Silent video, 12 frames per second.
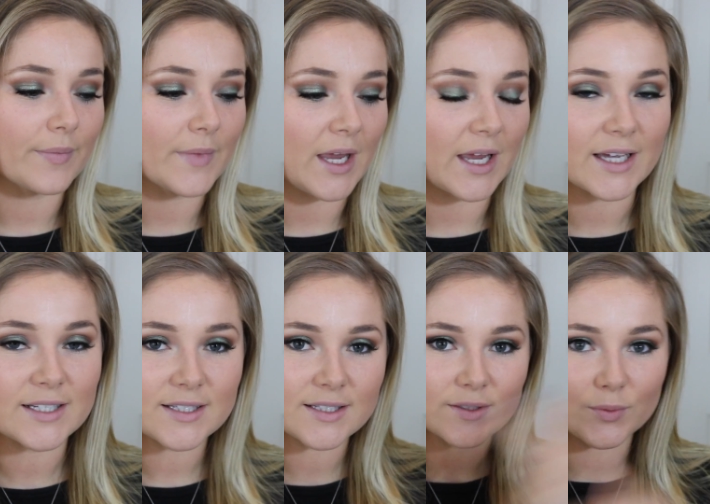
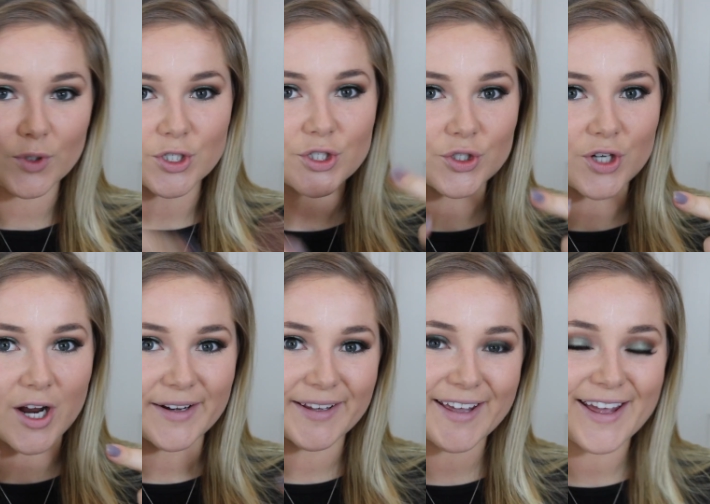Yes, we're just
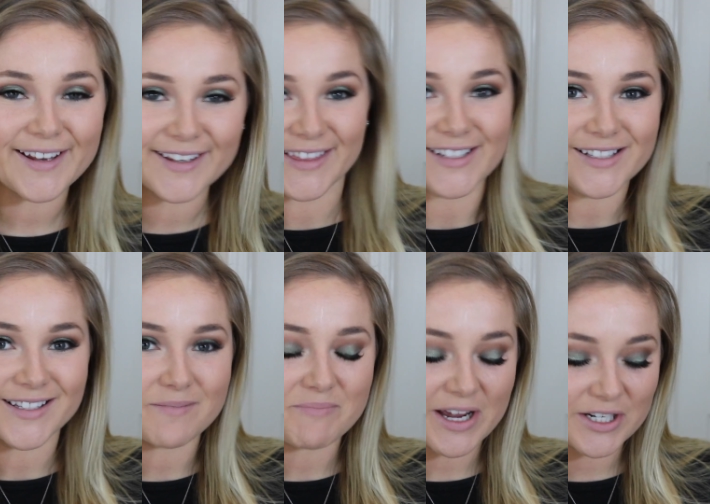trying to get in this
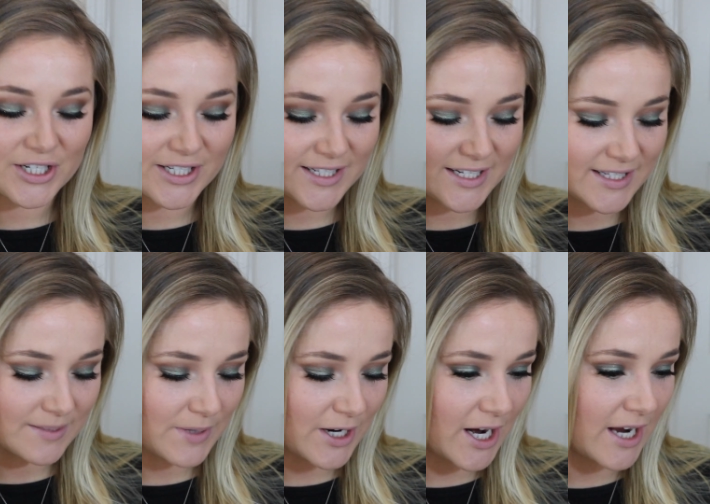St. Patrick's Day
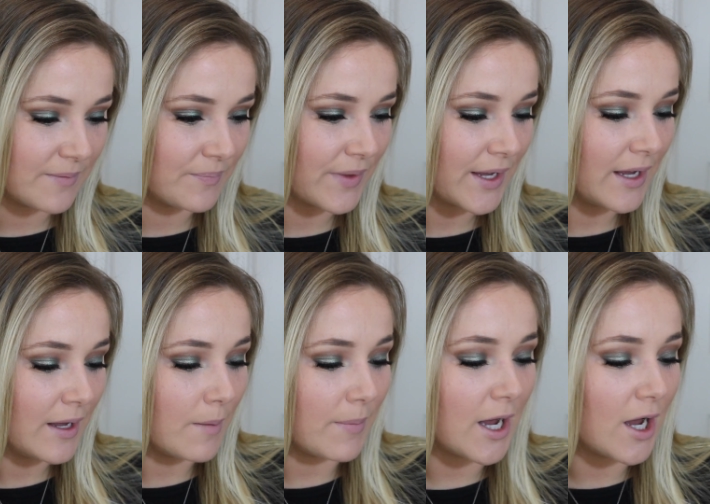spirit.
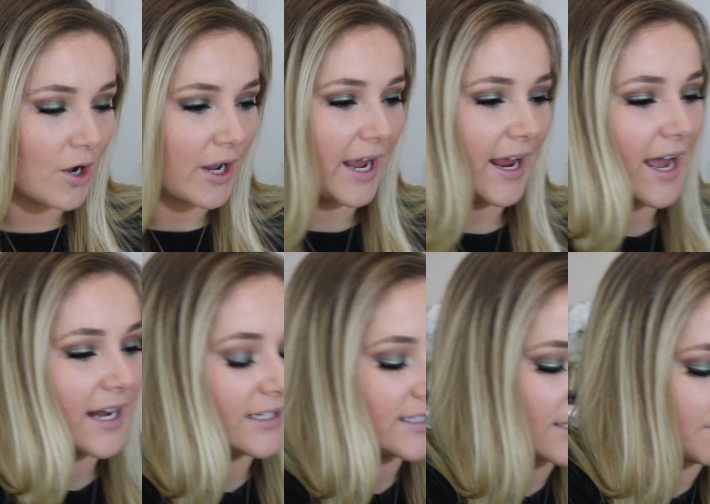But okay,
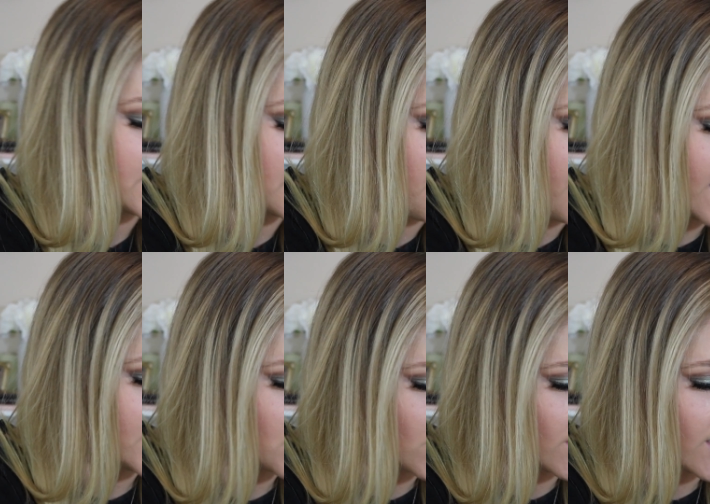adding some
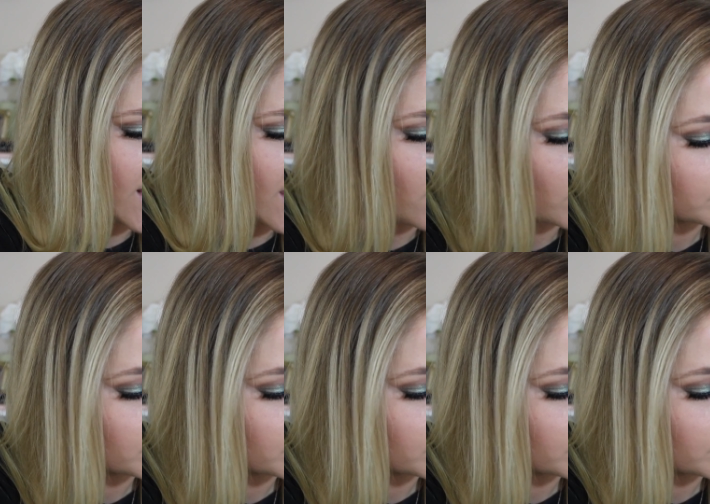dimension now.